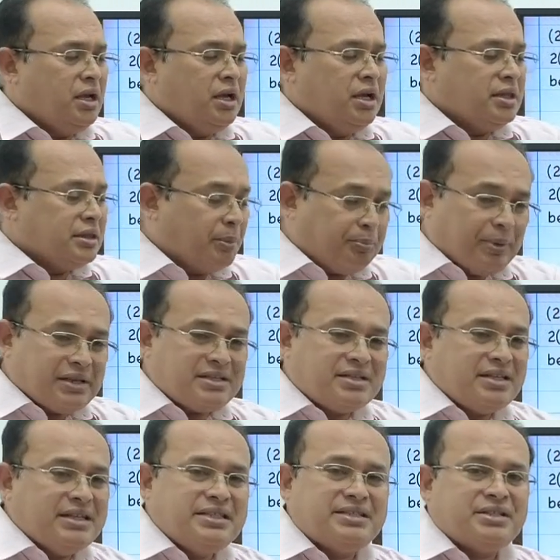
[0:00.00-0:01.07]
The person
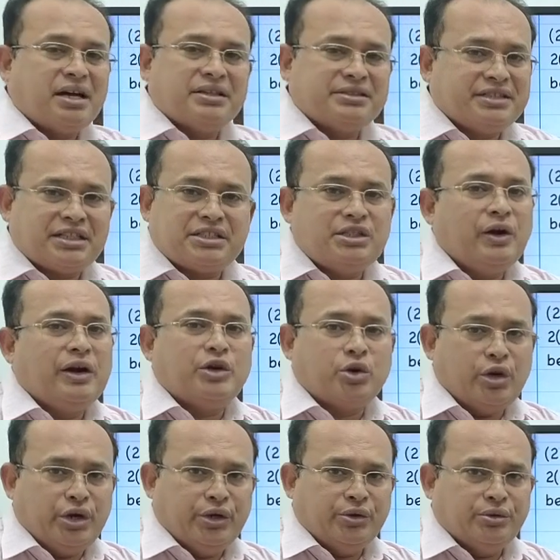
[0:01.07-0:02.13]
in charge, just now I
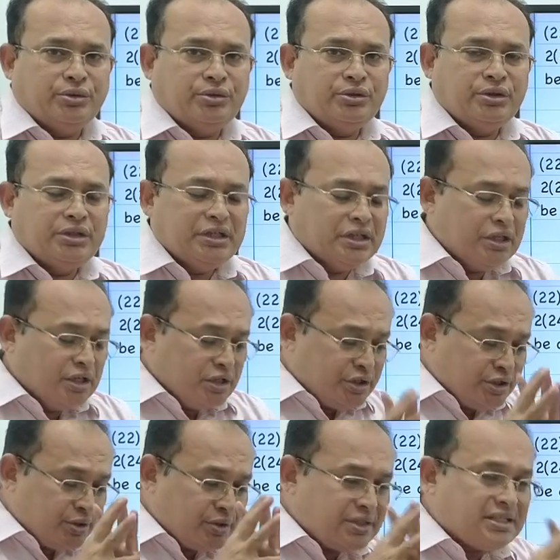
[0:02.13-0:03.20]
told you,
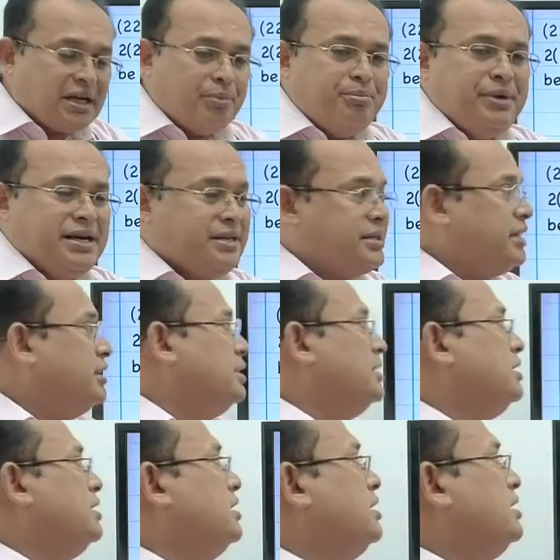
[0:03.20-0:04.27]
should submit
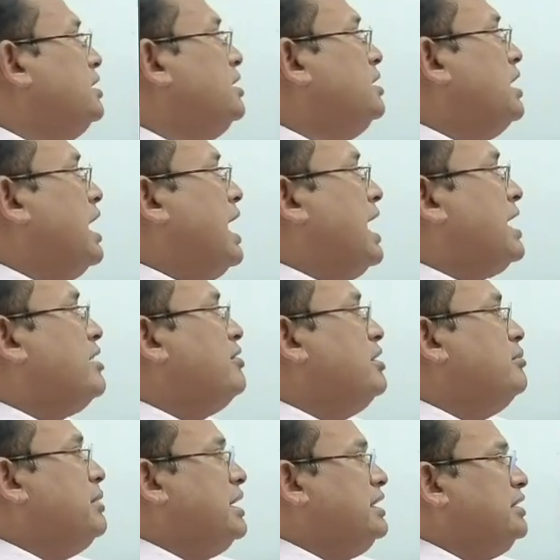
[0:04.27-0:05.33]
arrival
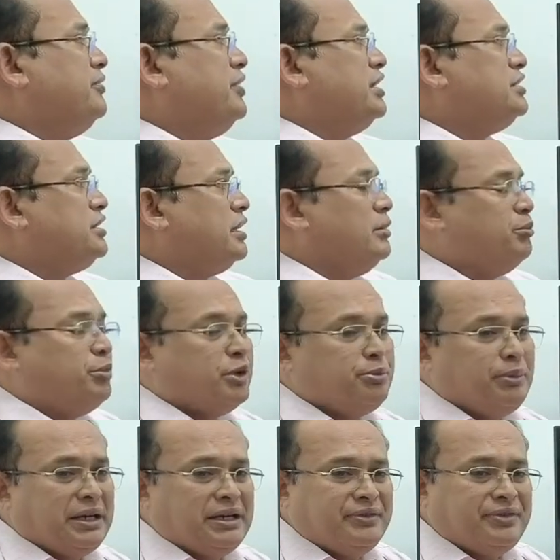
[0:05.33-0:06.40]
manifest or import
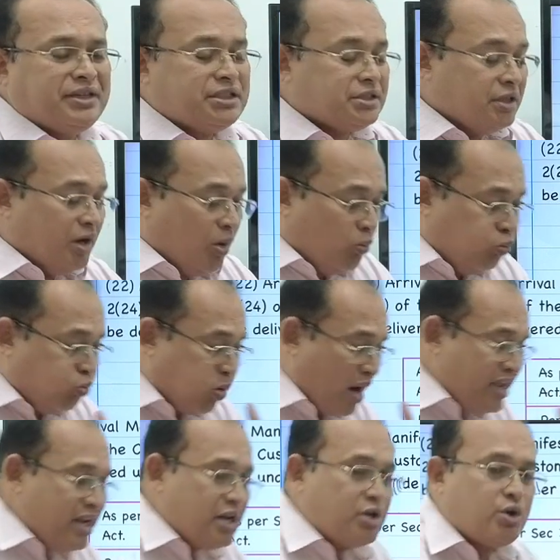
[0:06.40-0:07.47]
manifest
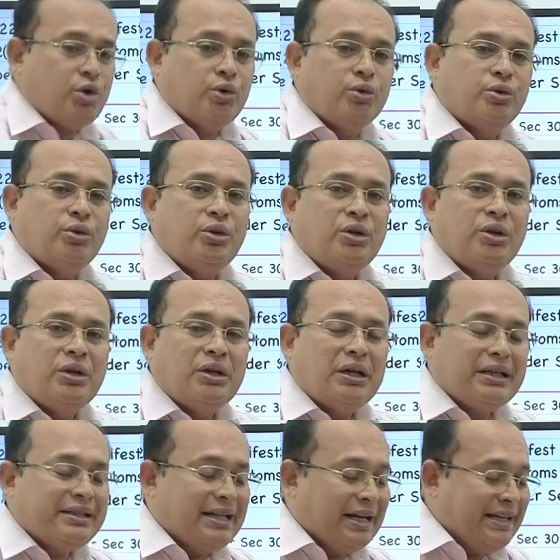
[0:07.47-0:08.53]
prior to
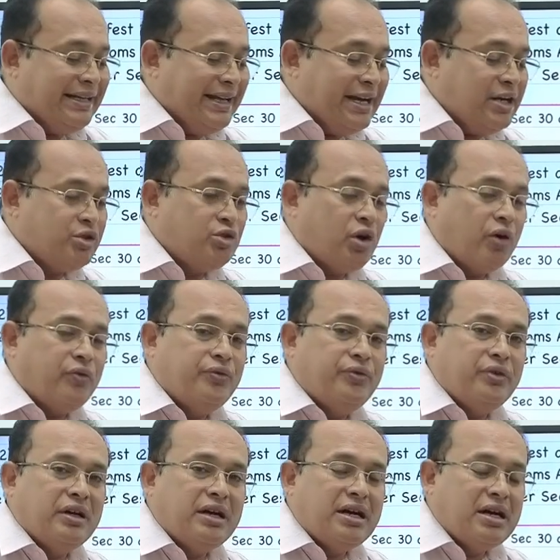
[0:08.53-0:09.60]
the date of
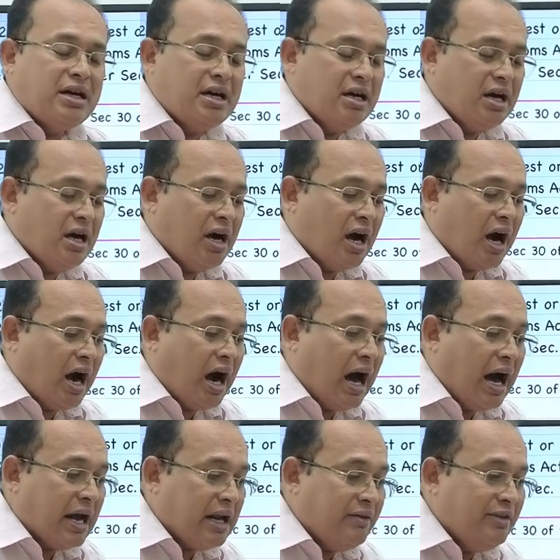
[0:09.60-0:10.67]

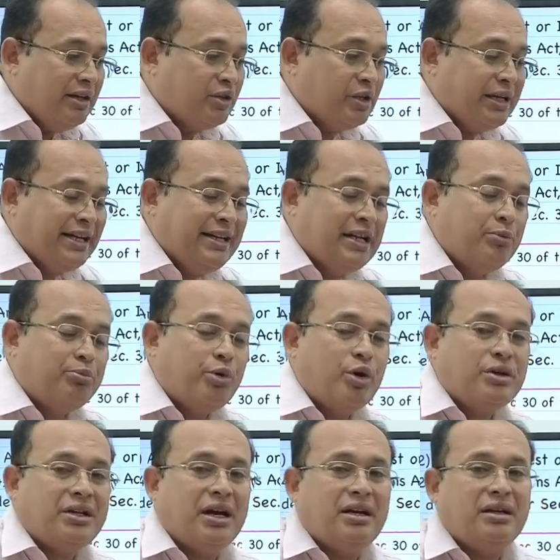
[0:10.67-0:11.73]
arriving to Indian port
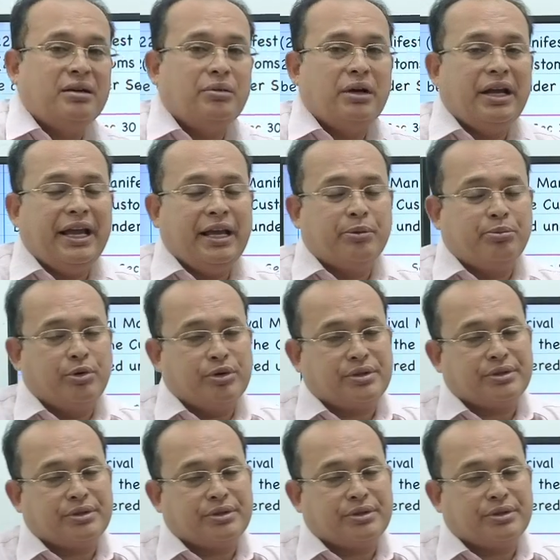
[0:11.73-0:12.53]
or airport.